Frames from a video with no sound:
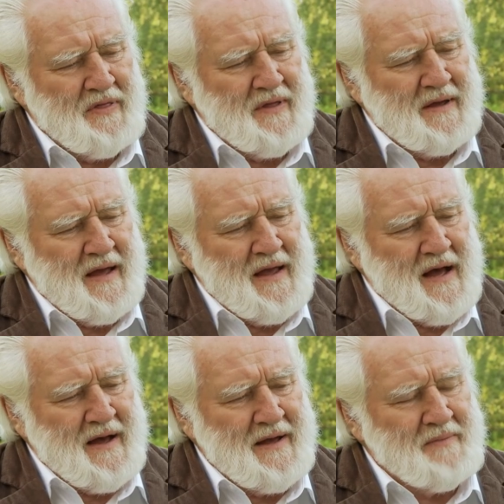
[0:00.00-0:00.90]
think
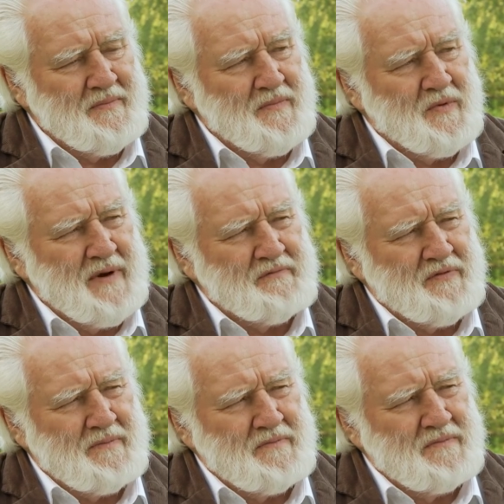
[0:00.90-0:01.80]
AIM, right
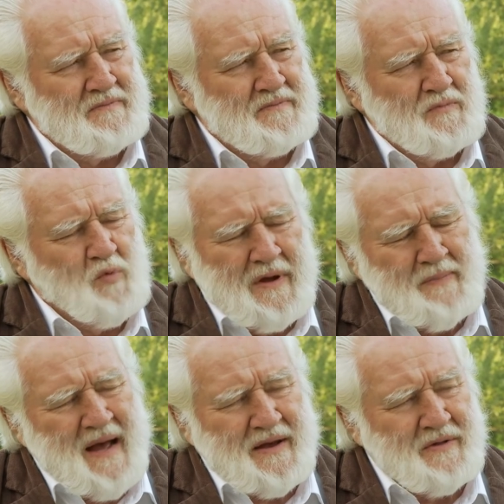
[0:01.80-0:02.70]
from way
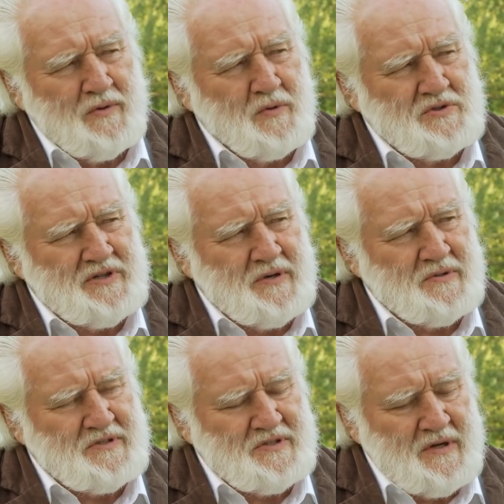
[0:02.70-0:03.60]
back in those
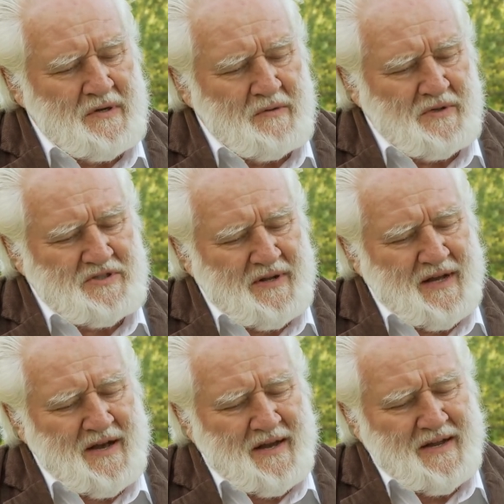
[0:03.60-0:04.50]
years, was on
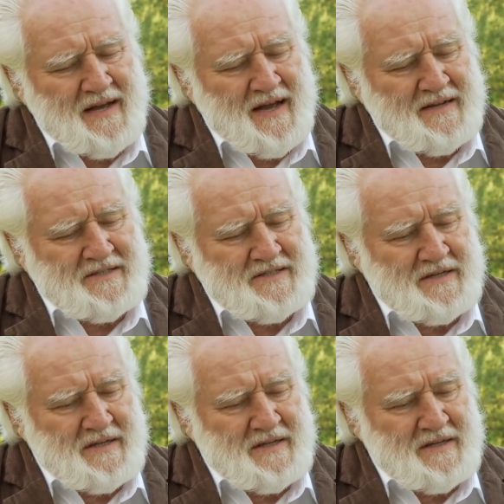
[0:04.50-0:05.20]
the cutting edge.